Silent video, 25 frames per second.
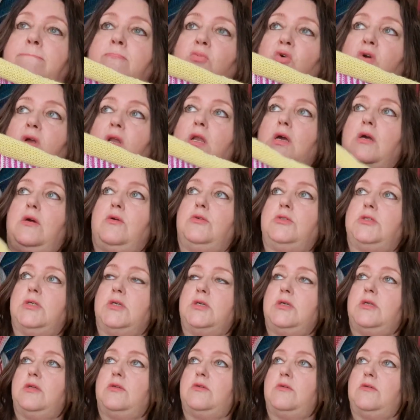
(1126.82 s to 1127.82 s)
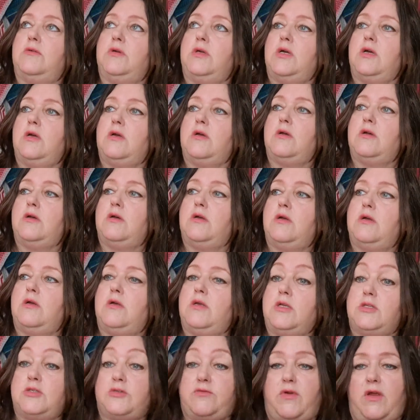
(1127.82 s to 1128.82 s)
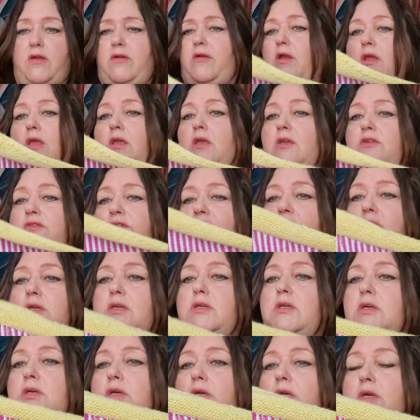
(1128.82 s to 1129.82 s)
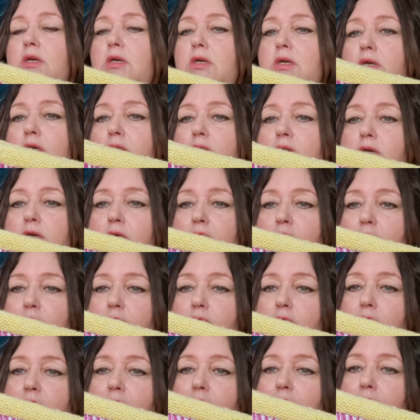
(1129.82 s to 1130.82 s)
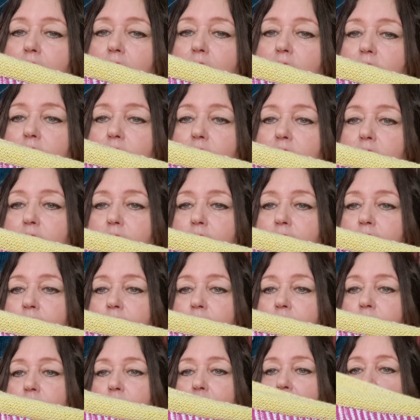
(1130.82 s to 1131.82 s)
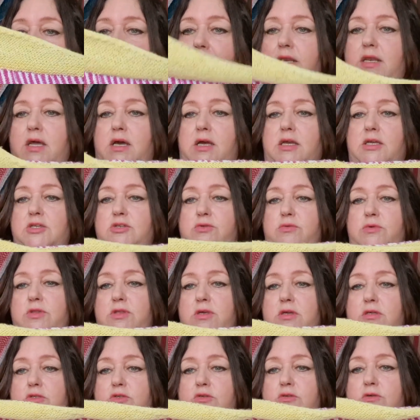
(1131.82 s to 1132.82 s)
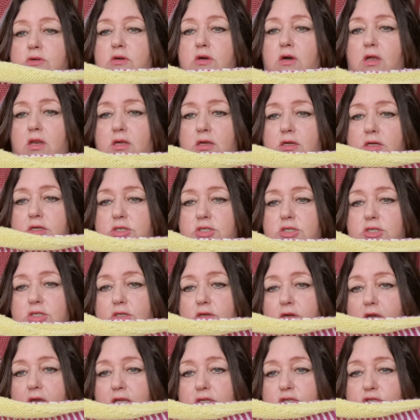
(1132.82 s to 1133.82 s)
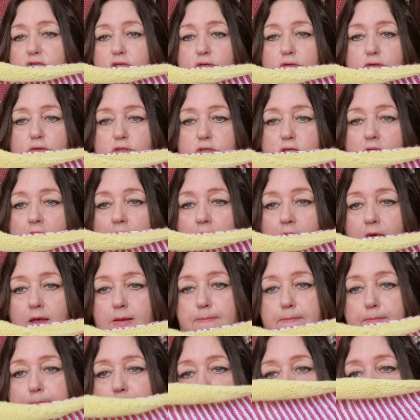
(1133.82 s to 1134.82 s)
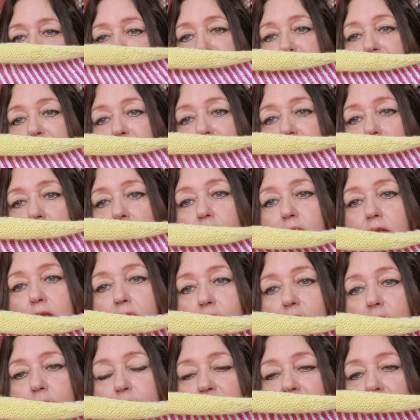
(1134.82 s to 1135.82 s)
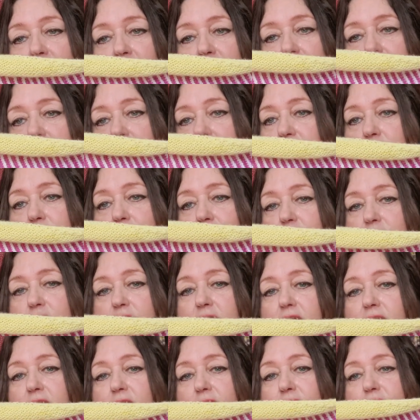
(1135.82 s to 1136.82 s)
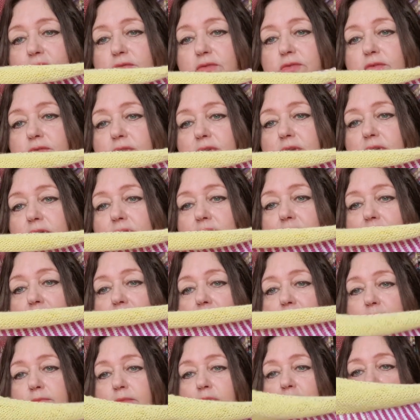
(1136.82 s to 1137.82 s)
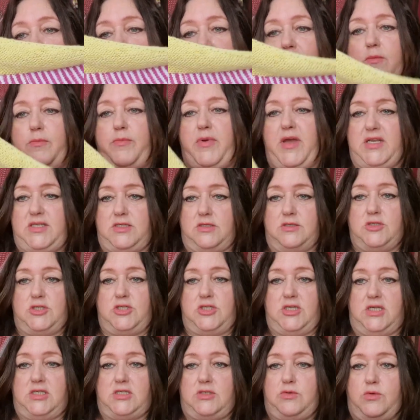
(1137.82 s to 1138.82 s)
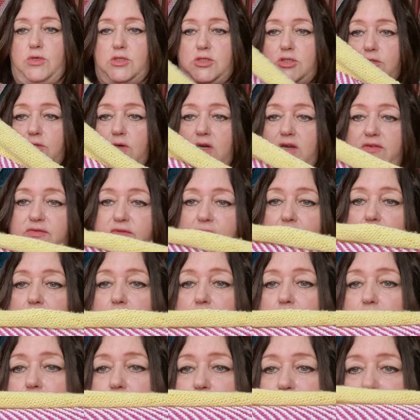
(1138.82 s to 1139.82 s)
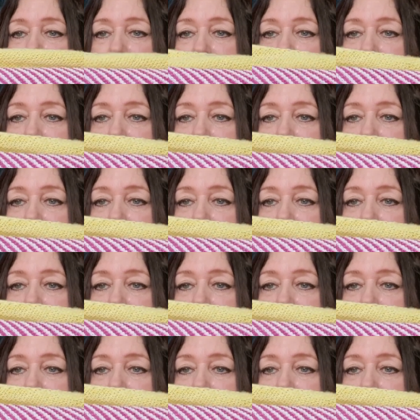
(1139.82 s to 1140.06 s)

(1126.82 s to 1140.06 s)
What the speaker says: moeilijk, hoe zeg je dat ook, hè? It's very easy and nice with the 2 colors. You can choose the color combinations yourself, but the pattern says what you have to do.